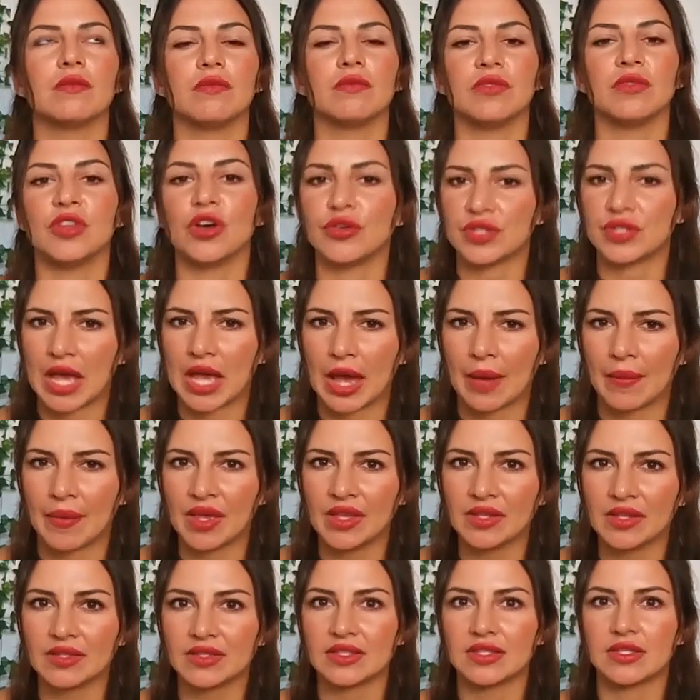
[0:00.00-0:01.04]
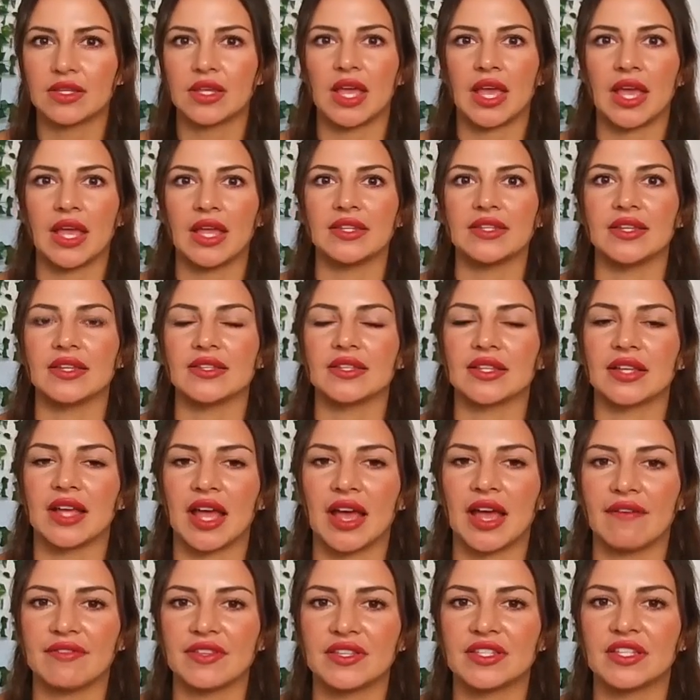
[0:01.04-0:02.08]
those habits and
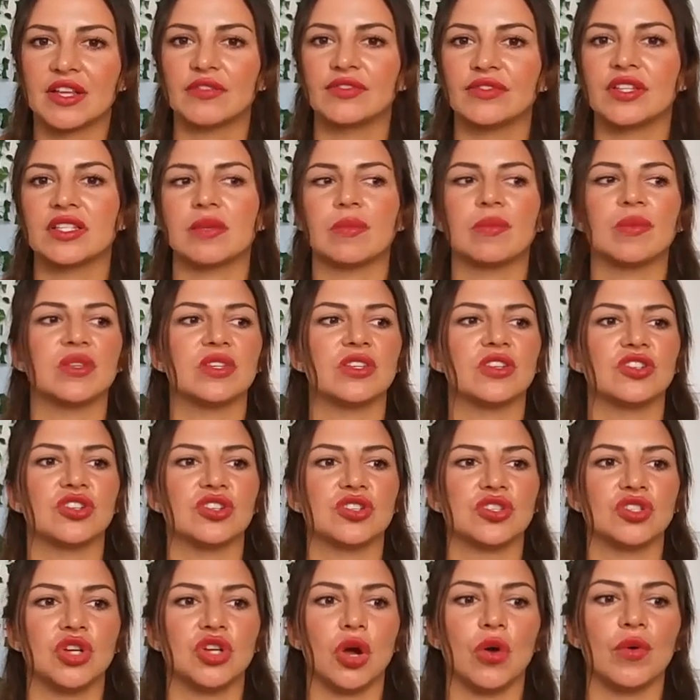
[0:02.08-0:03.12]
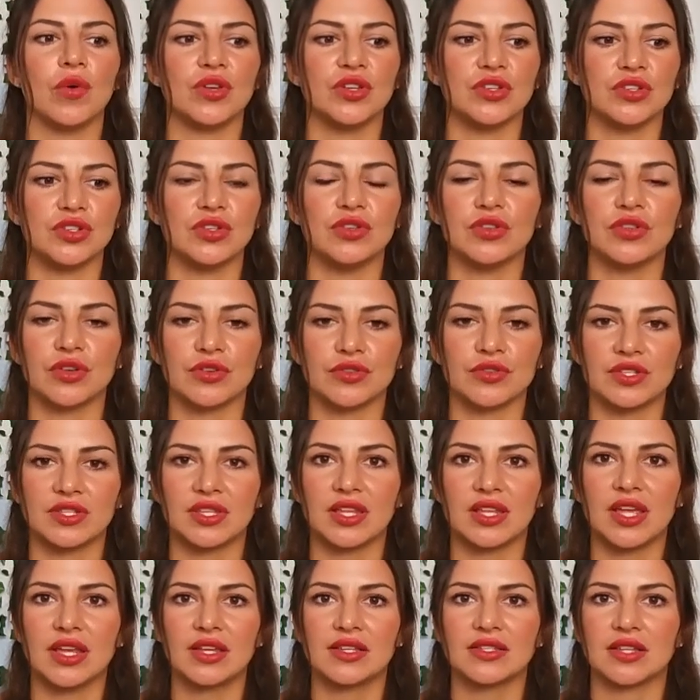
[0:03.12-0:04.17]
doesn't have the self-discipline to just go and do those
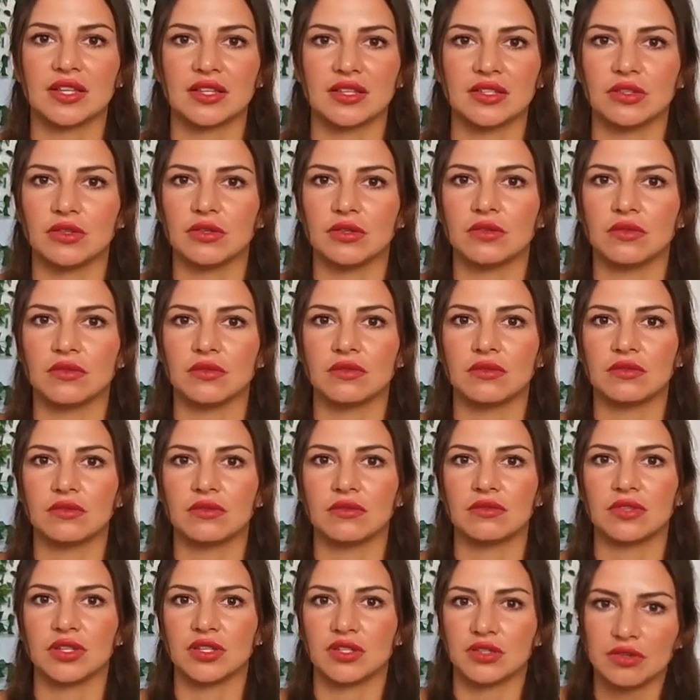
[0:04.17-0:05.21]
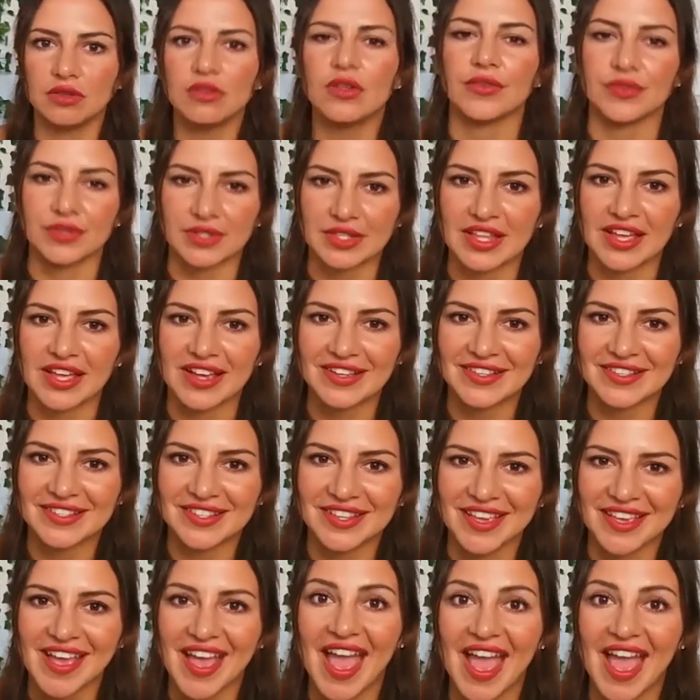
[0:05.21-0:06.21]
things to do those things.